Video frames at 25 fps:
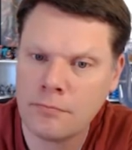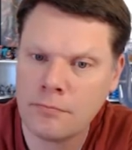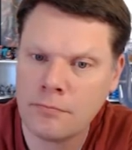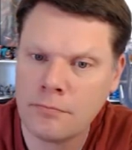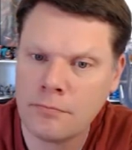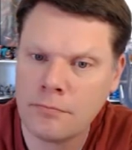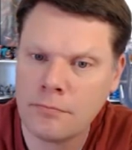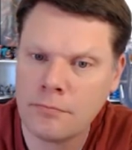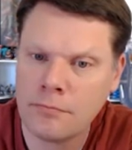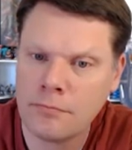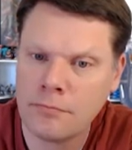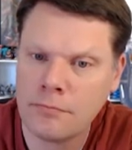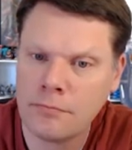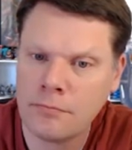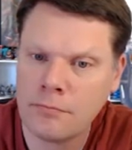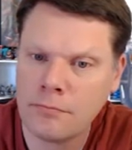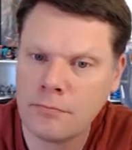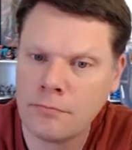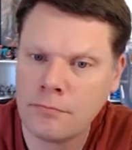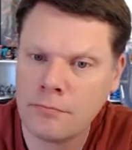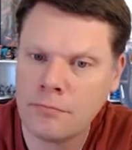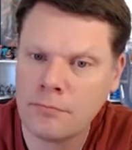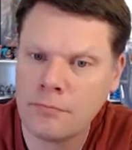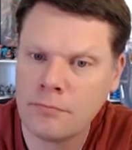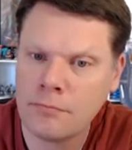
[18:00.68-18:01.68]

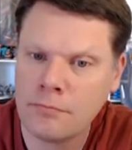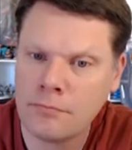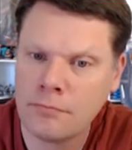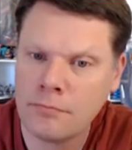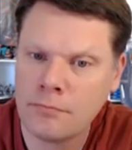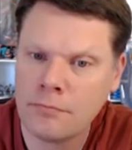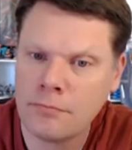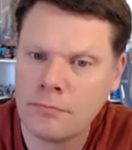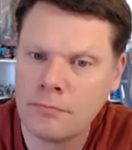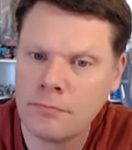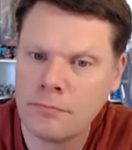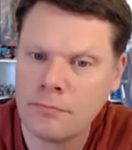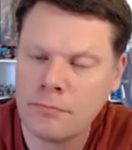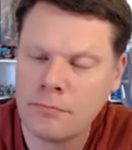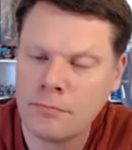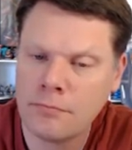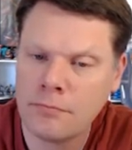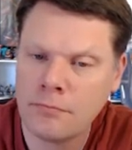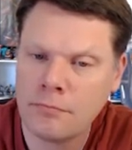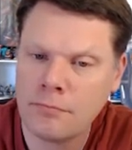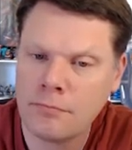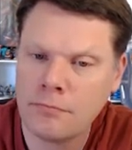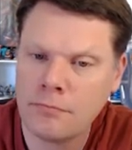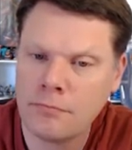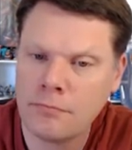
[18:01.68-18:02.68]

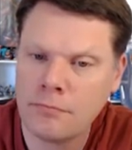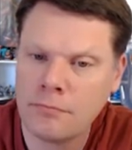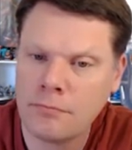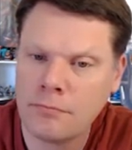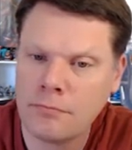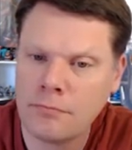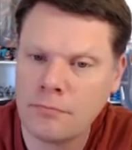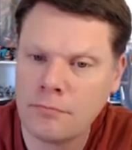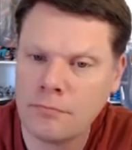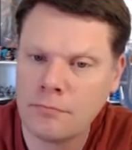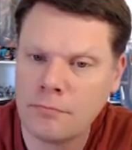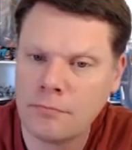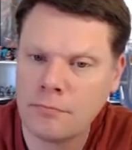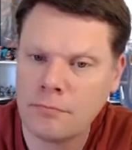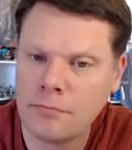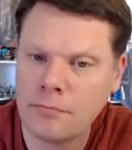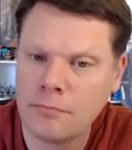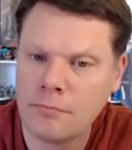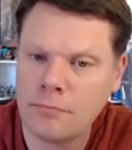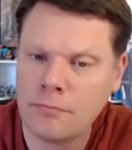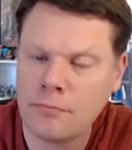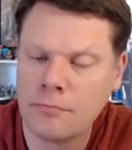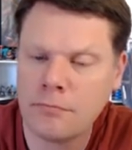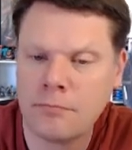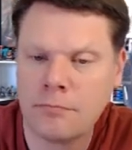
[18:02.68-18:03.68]

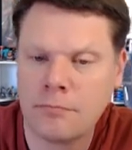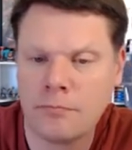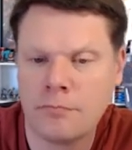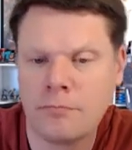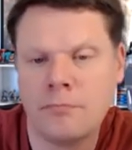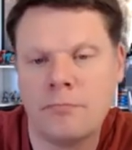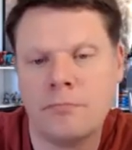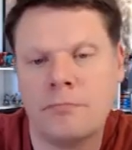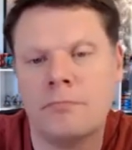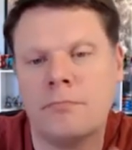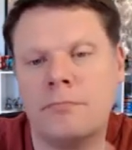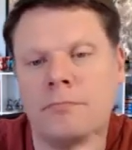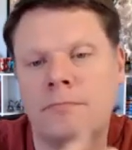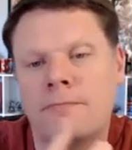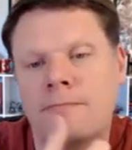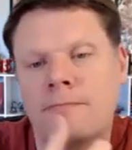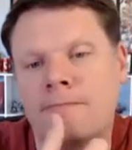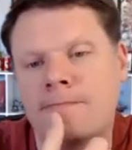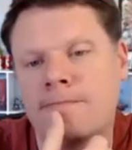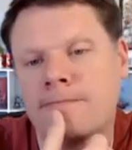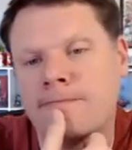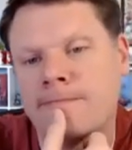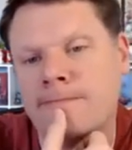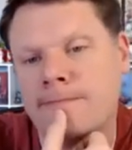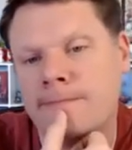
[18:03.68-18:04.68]

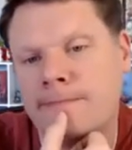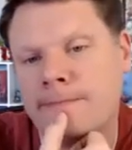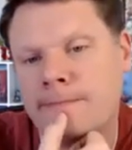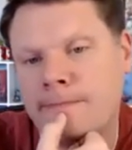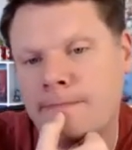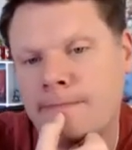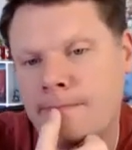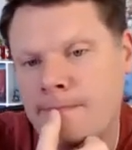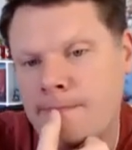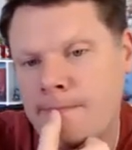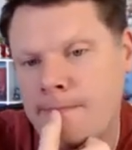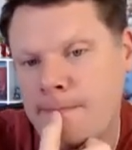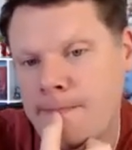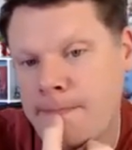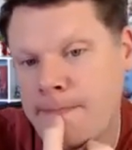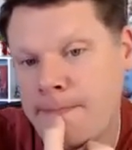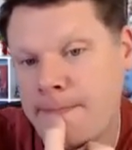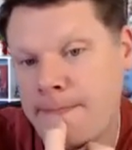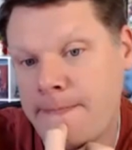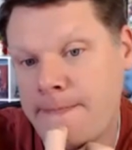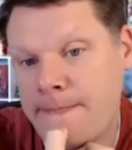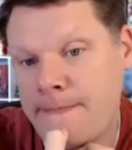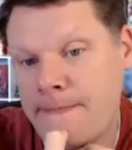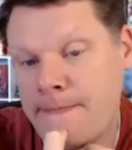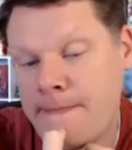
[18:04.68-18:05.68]

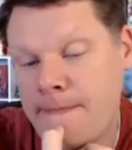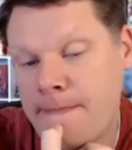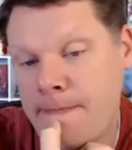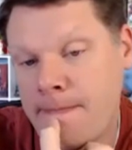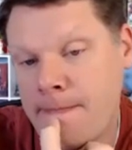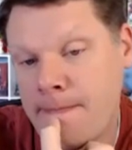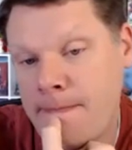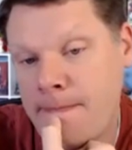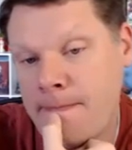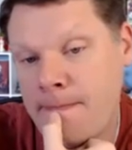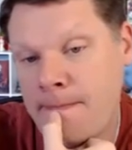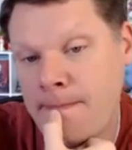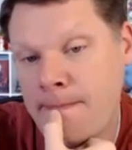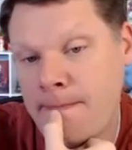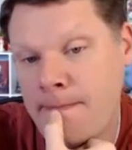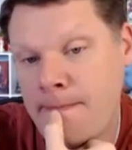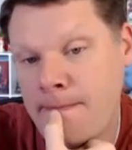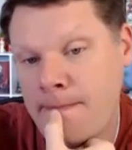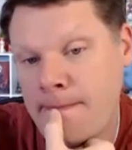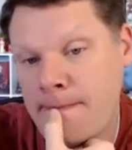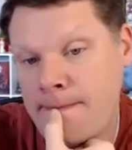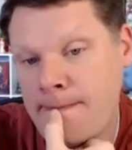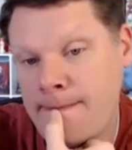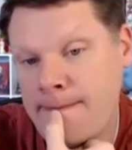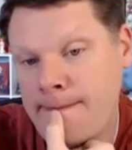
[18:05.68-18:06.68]

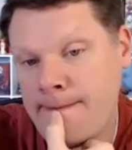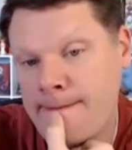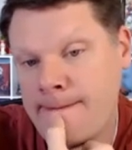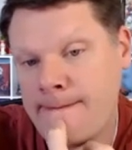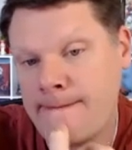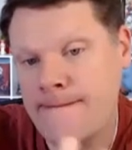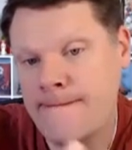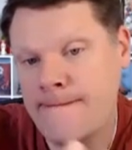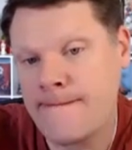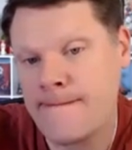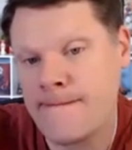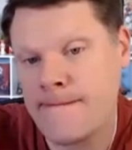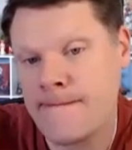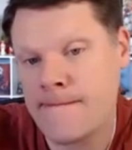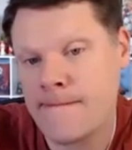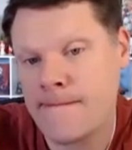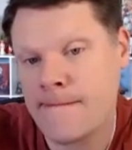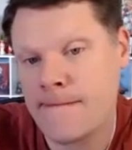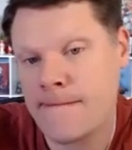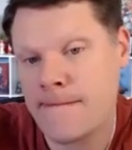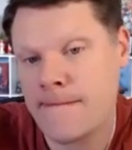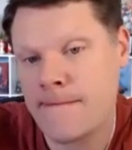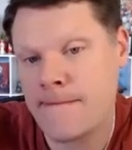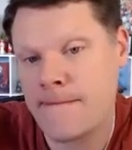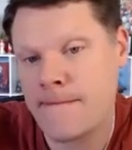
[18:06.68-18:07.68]

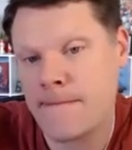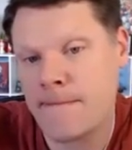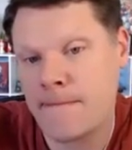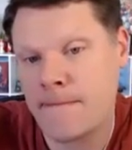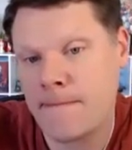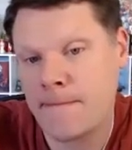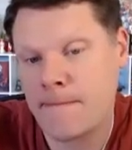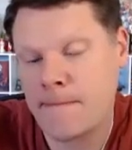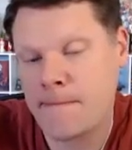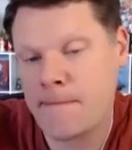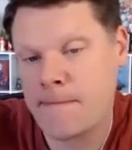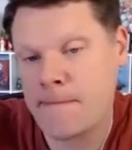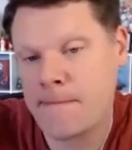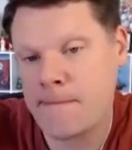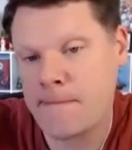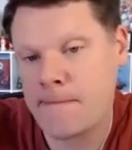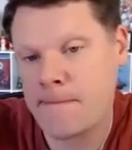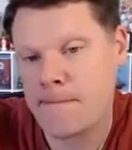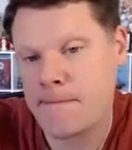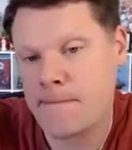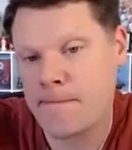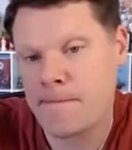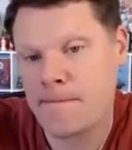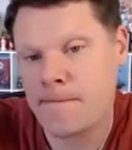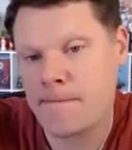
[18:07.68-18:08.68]
No words are spoken by the person on screen.